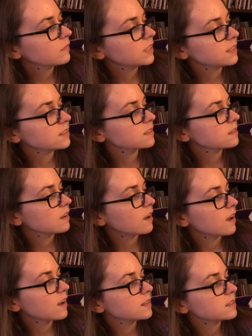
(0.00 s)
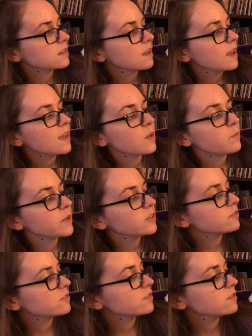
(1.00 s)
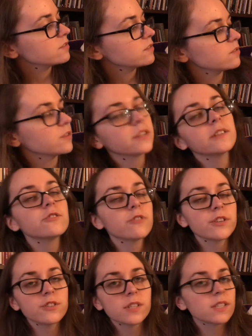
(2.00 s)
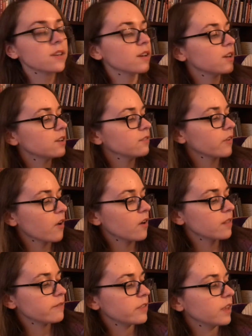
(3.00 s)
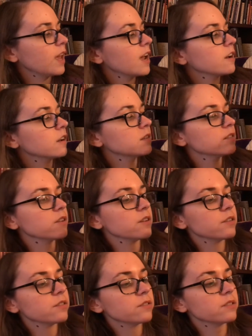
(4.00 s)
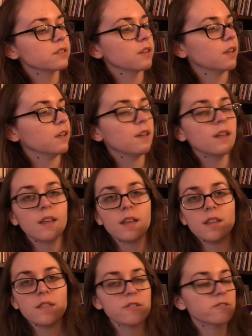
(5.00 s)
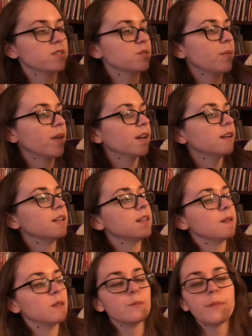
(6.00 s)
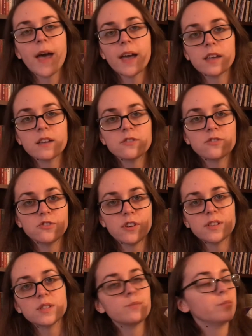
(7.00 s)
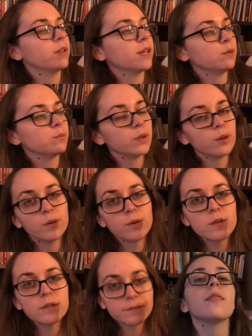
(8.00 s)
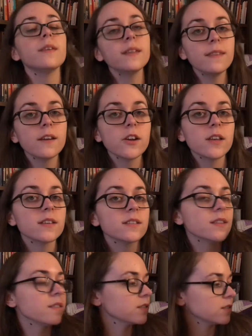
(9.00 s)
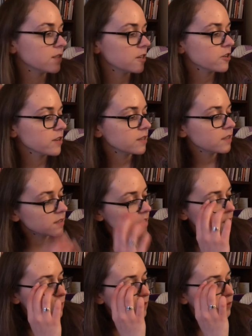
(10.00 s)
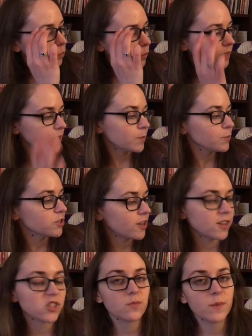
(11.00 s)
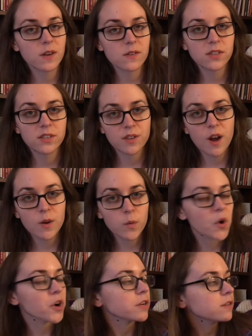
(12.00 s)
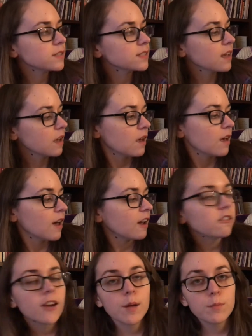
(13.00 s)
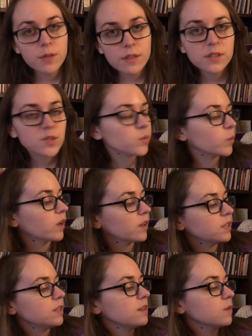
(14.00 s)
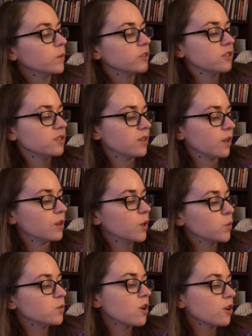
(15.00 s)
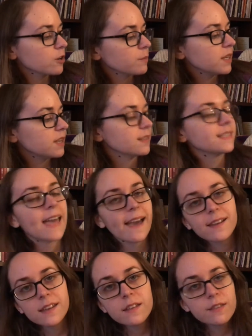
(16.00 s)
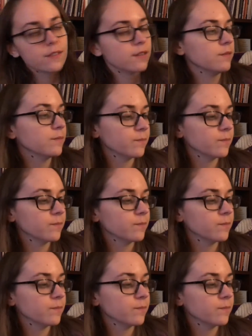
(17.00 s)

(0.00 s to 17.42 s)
It has got pictures or illustrations of all of the characters, and there's the spine, and then the back is just plain blue. Then there is the series of William Shakespeare's Star Wars. I grabbed this one, which is The Clone Army Attacketh.